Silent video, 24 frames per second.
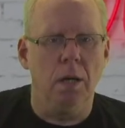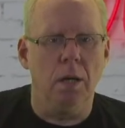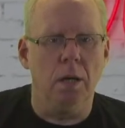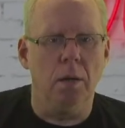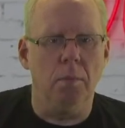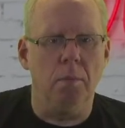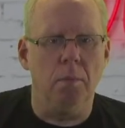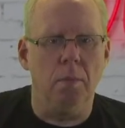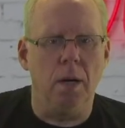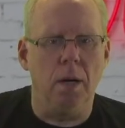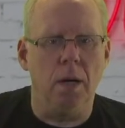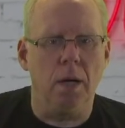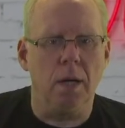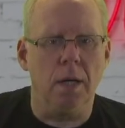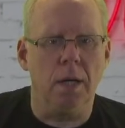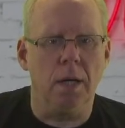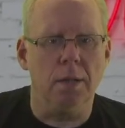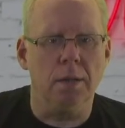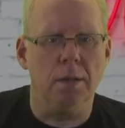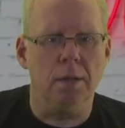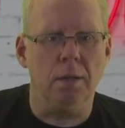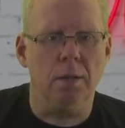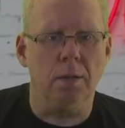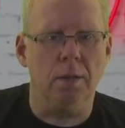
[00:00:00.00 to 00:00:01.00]
Mark
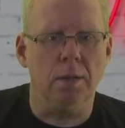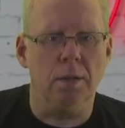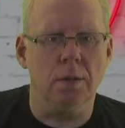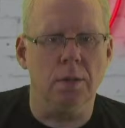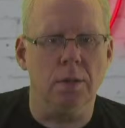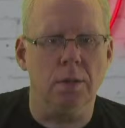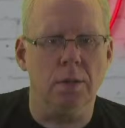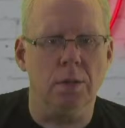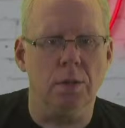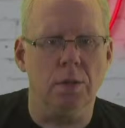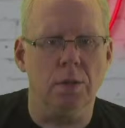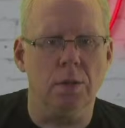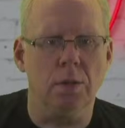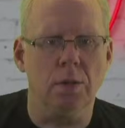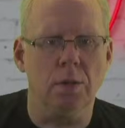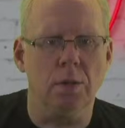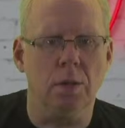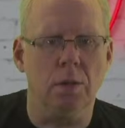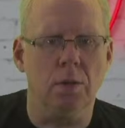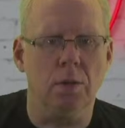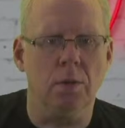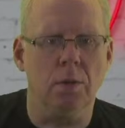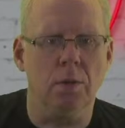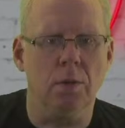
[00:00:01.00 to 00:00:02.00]
has it on his
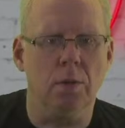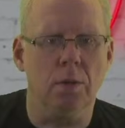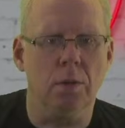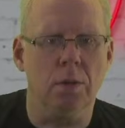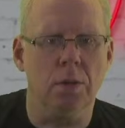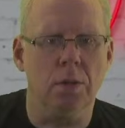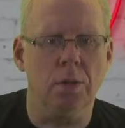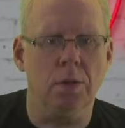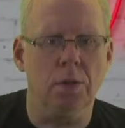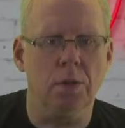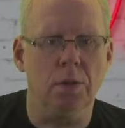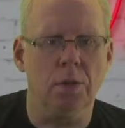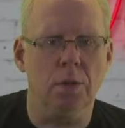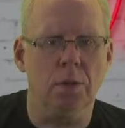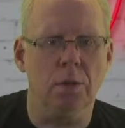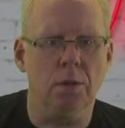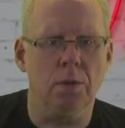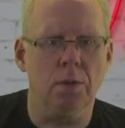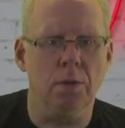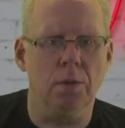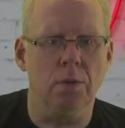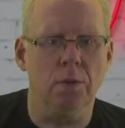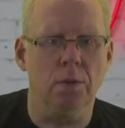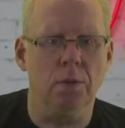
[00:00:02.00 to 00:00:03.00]
show
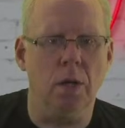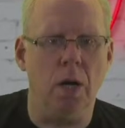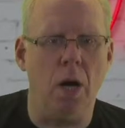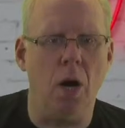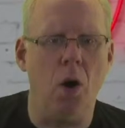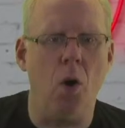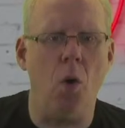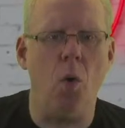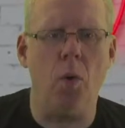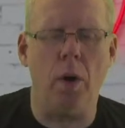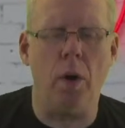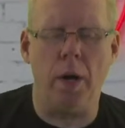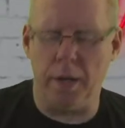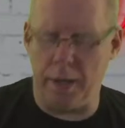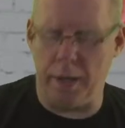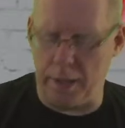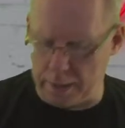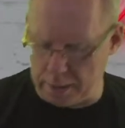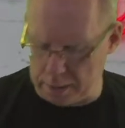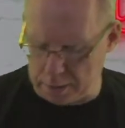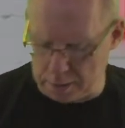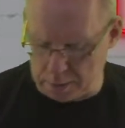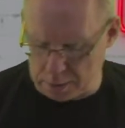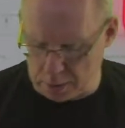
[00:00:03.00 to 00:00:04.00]
too. Oh, I
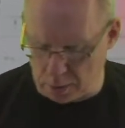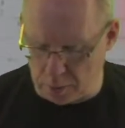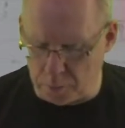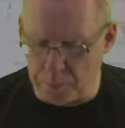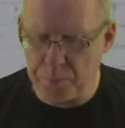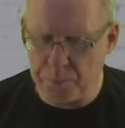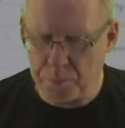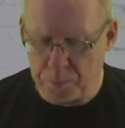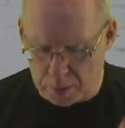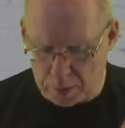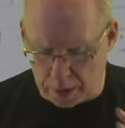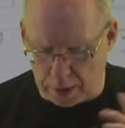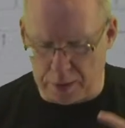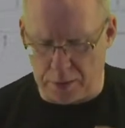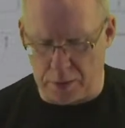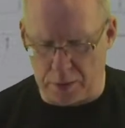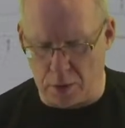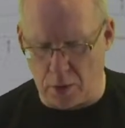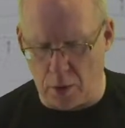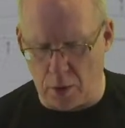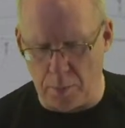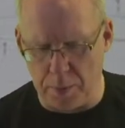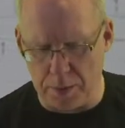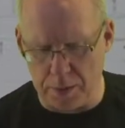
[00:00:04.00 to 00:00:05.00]
get it. So get
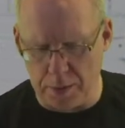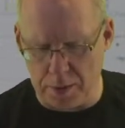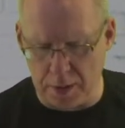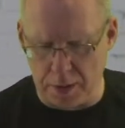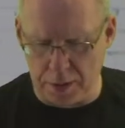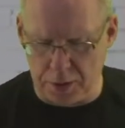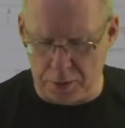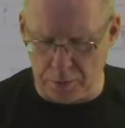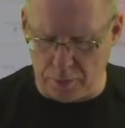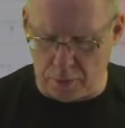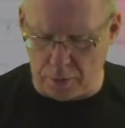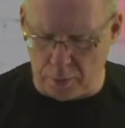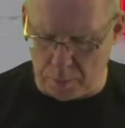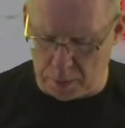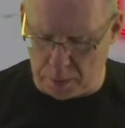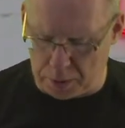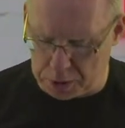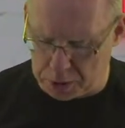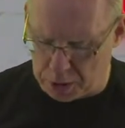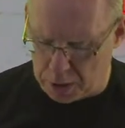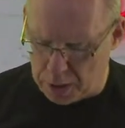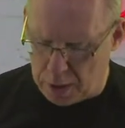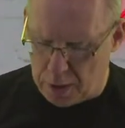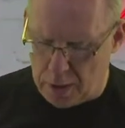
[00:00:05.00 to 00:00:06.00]
the comment. Thank you very
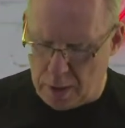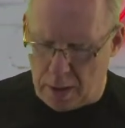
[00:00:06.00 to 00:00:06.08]
much.